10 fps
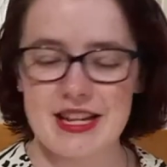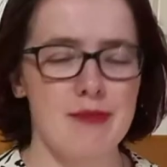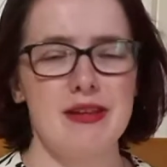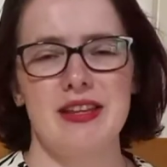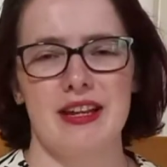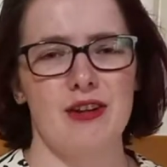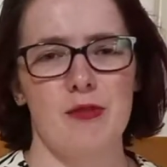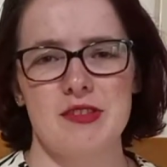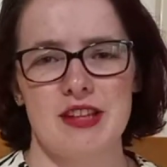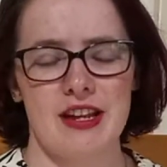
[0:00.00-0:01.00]
I mean, they can
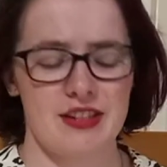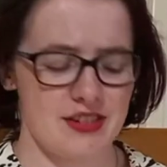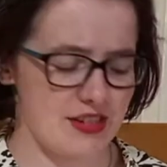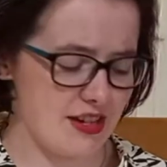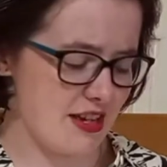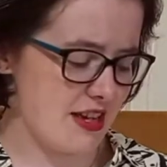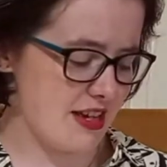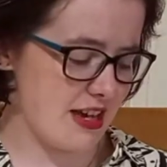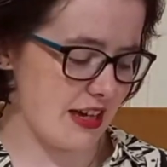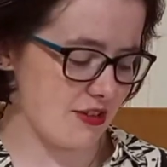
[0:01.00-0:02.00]
always sign it
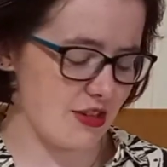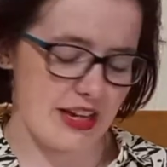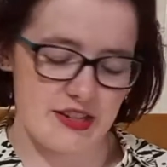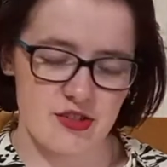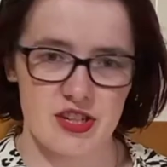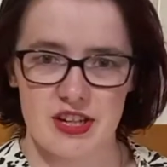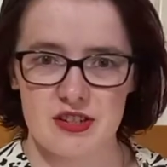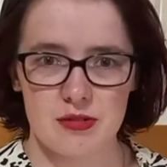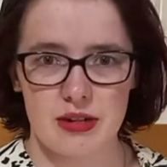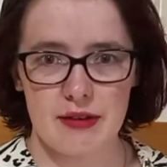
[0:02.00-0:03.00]
at a later date
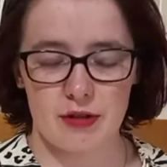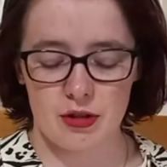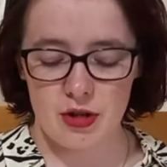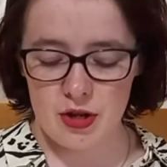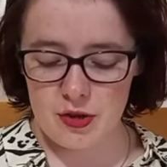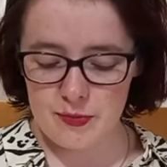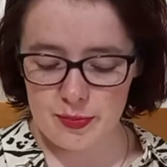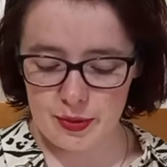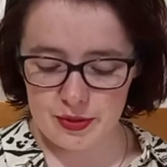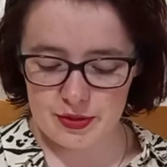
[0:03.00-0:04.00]
or whatever,
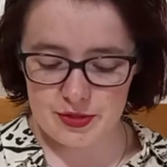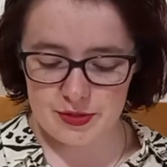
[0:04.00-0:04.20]
but,